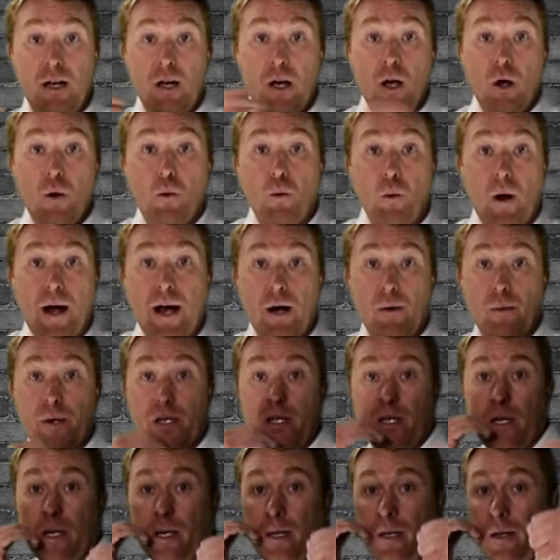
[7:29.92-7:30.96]
where
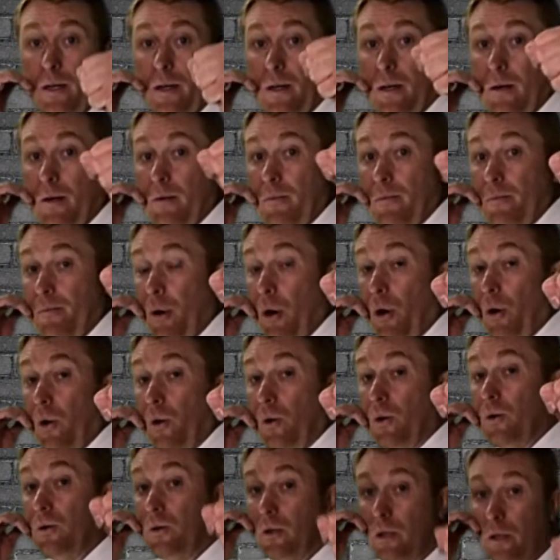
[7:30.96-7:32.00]
we
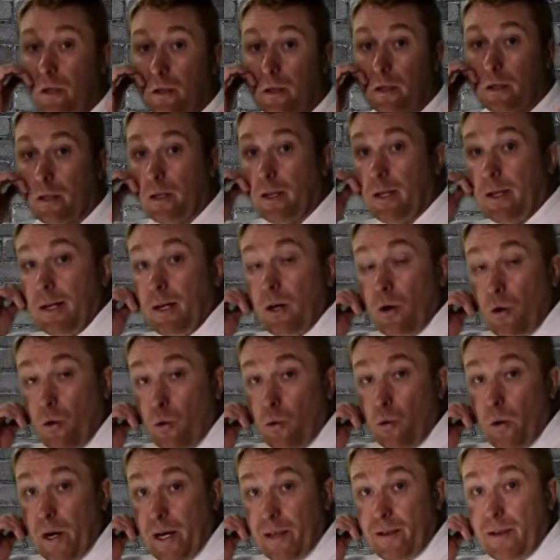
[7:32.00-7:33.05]
pull
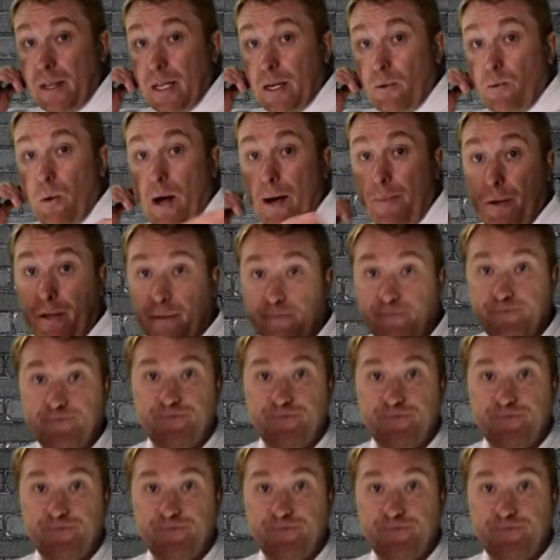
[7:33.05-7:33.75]
with the weapon.